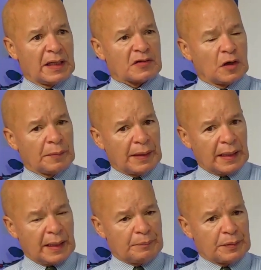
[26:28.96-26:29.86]
It's all about
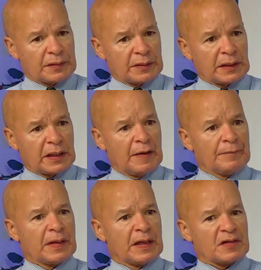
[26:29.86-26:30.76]
empathy.
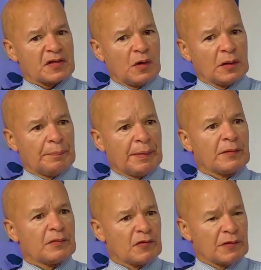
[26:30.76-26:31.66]
It's all about
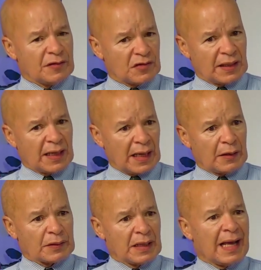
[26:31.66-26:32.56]
reaching out.